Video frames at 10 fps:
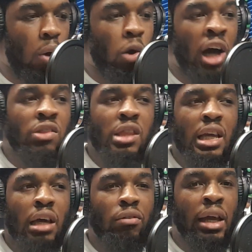Well, I
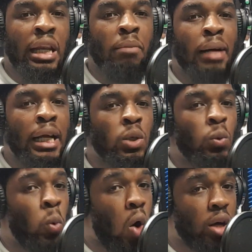think if anybody
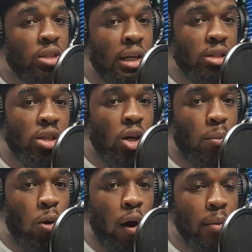walks into the
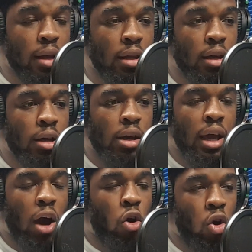apartment
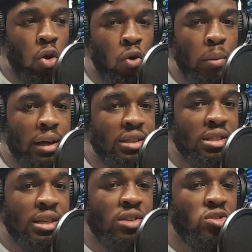or home and
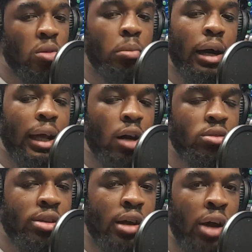sees somebody
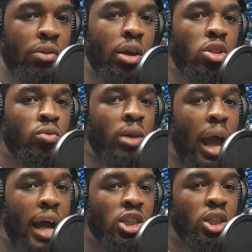else in there, I think the
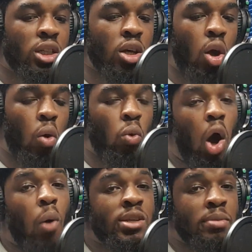reaction will
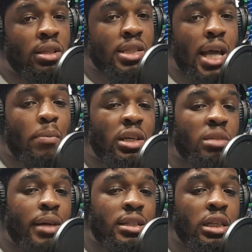always be the same,
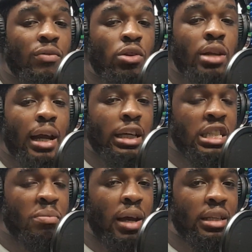especially if you're not
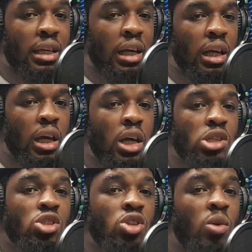expecting
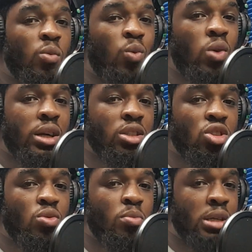someone
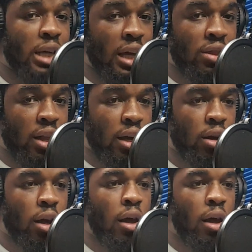to be in there.